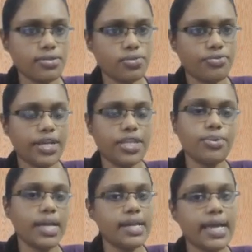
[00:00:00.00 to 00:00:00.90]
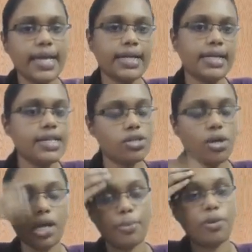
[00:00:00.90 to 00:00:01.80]
also fine. You can directly
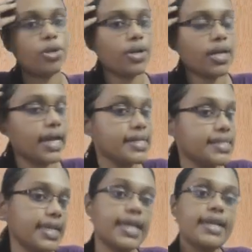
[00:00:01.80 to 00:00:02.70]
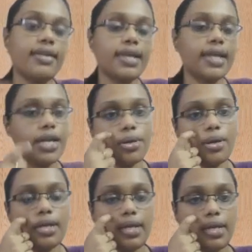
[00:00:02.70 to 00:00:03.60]
talk about your higher secondary and
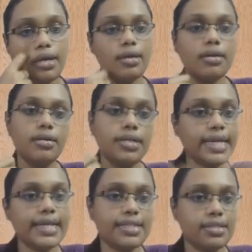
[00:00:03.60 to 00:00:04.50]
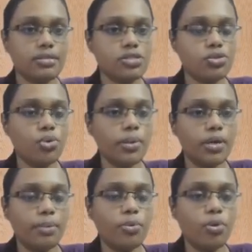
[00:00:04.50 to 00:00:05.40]
your 10th school
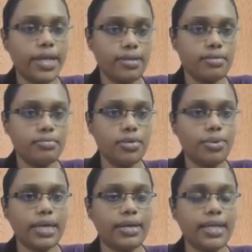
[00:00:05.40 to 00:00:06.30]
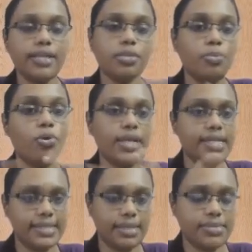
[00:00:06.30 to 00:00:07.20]
boarding. Okay, 10th board
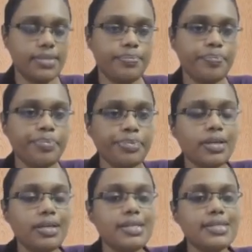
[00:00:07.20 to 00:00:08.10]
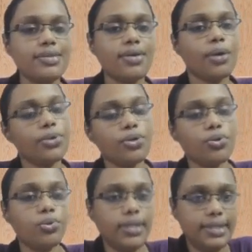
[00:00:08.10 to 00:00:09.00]
exams. So how to
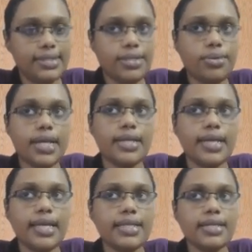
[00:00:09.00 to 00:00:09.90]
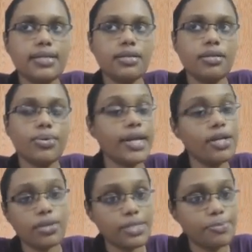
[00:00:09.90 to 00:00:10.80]
do this? You
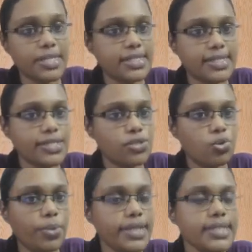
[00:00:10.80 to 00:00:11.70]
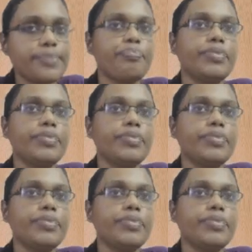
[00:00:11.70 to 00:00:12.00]
can express this in two ways.